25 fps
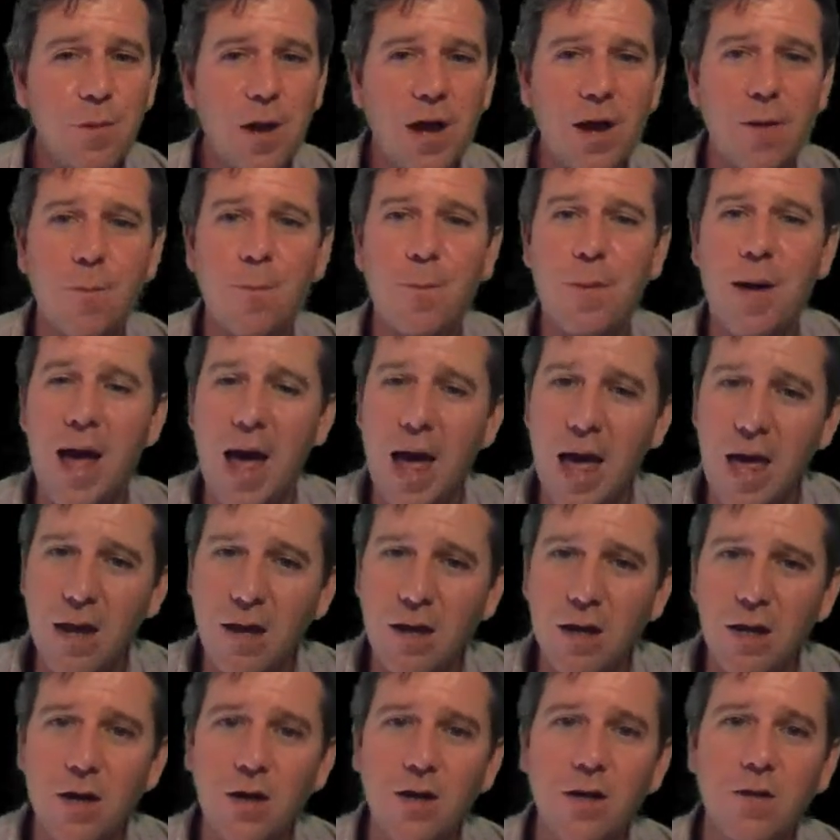kind of
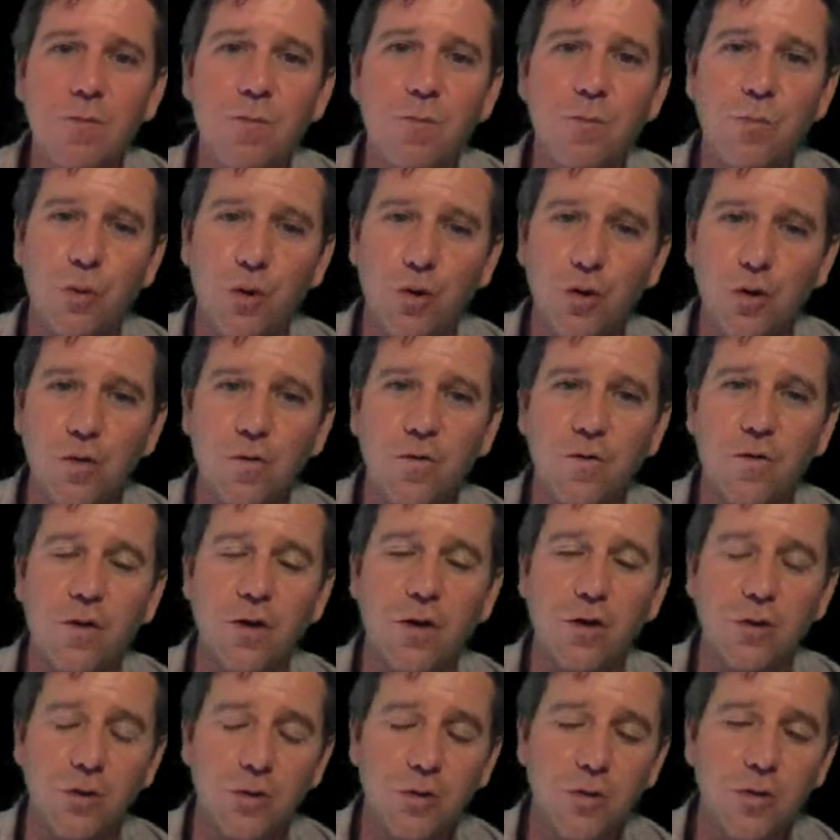pioneered and pushed for a
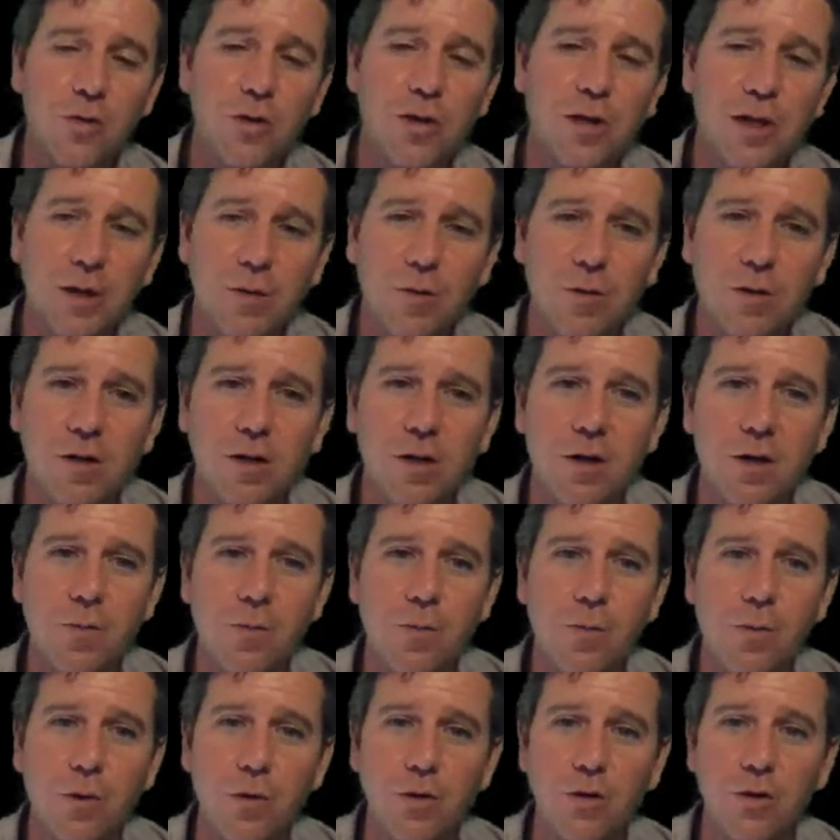new sequencing
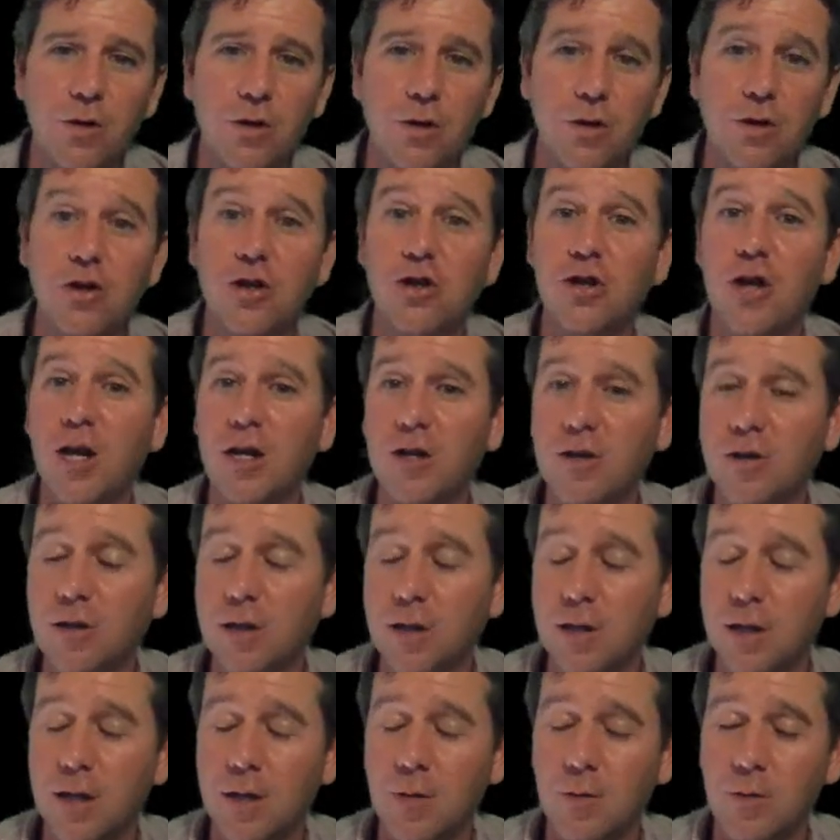approach called shotgun
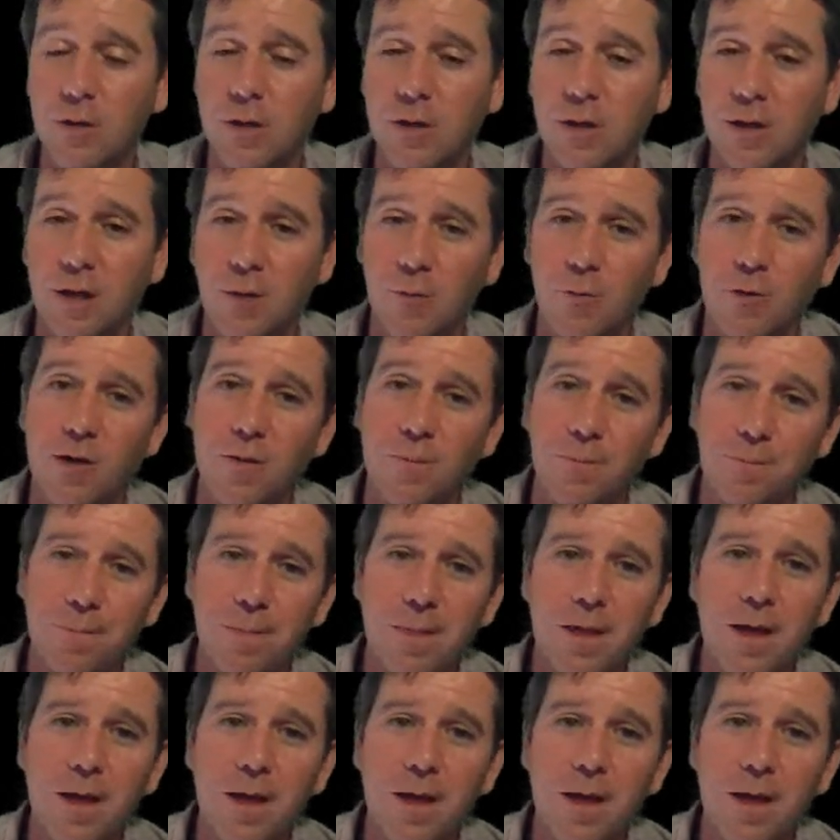sequencing that we'll